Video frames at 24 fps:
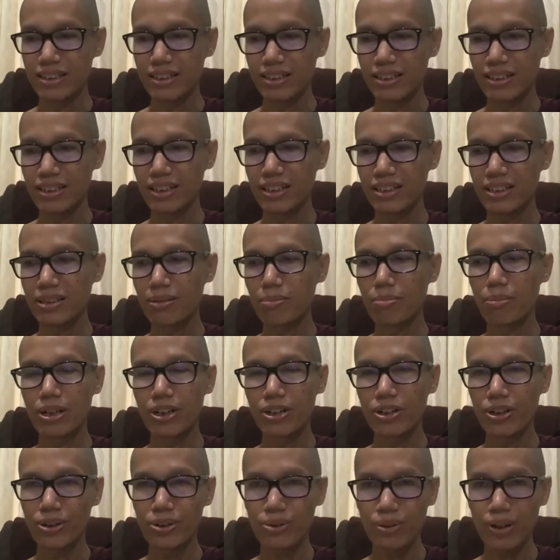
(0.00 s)
is a
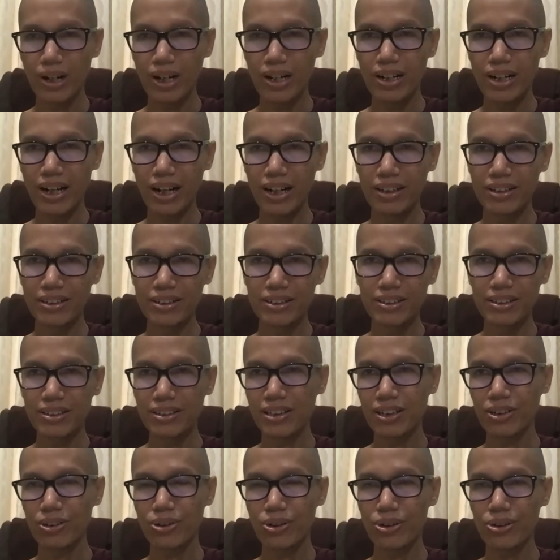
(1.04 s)
mano-dvāra,
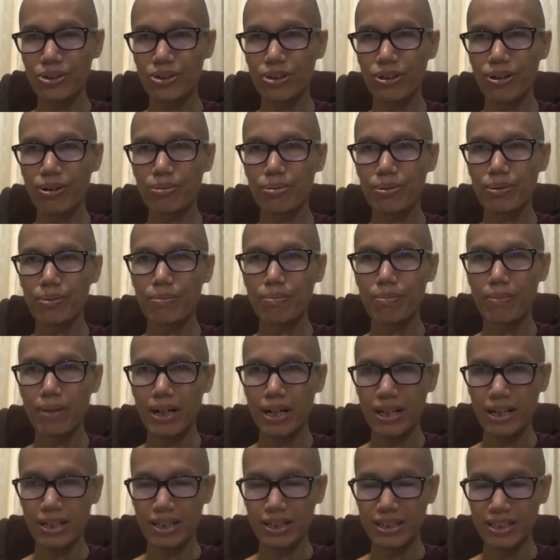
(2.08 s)
the cause of the
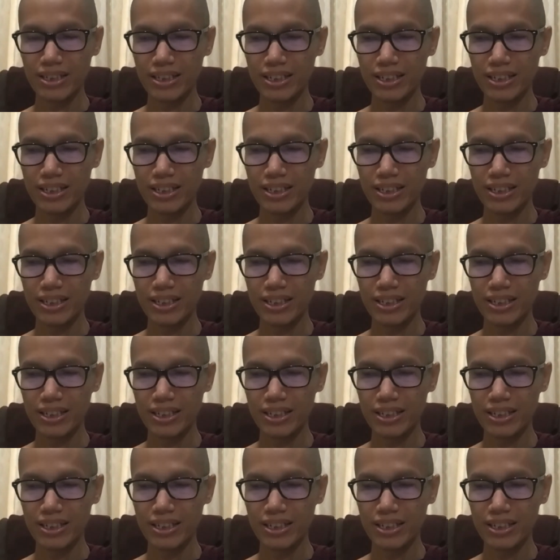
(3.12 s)
mind.